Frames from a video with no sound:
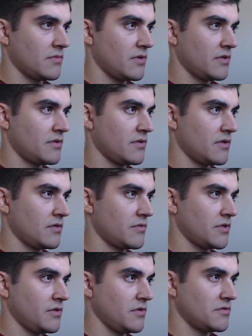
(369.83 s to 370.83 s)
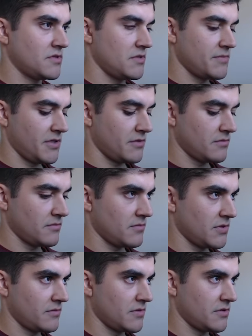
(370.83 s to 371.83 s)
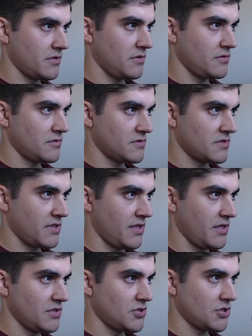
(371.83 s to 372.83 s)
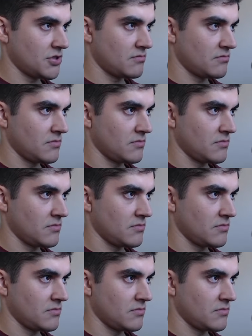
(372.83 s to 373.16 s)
And I don't want to use email. I want to use age.